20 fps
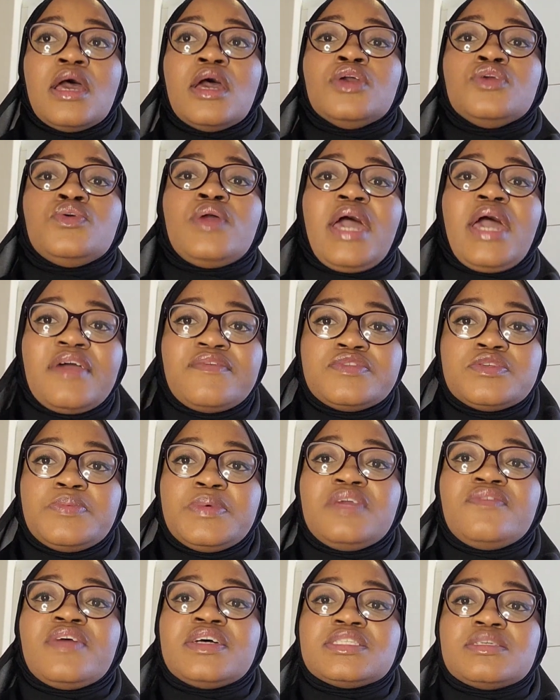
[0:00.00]
You have to
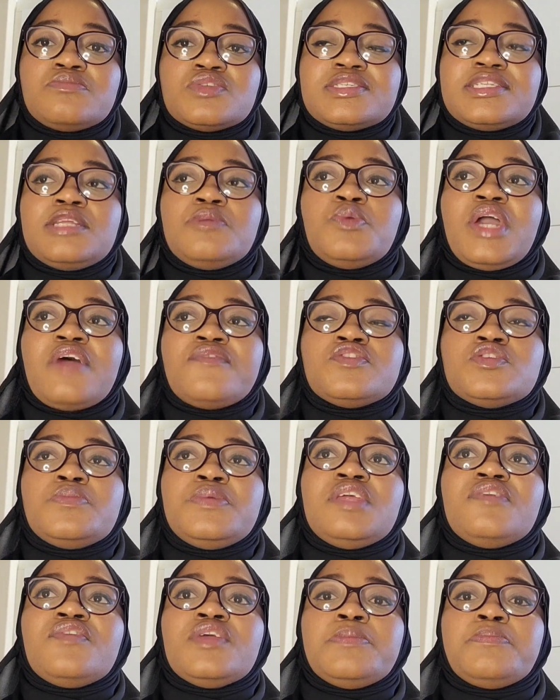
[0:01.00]
believe, as a Muslim, we have to
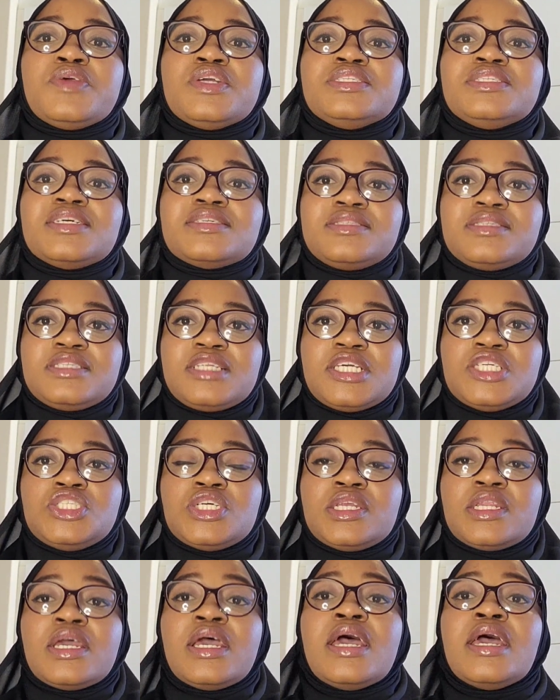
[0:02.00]
believe in
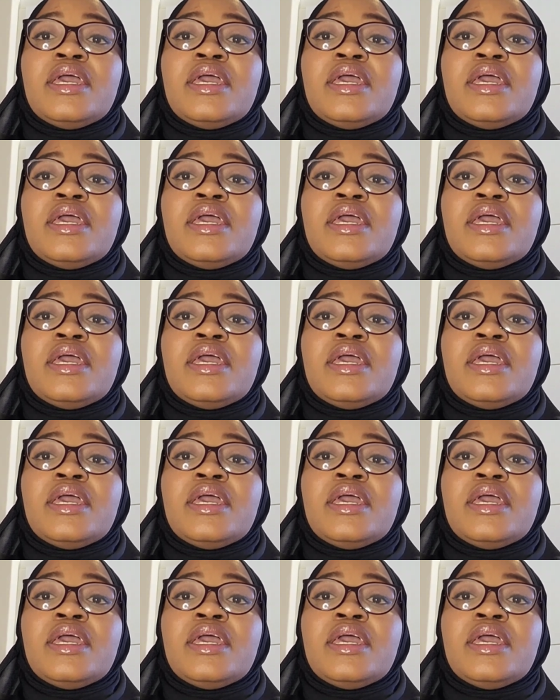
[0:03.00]
predestination.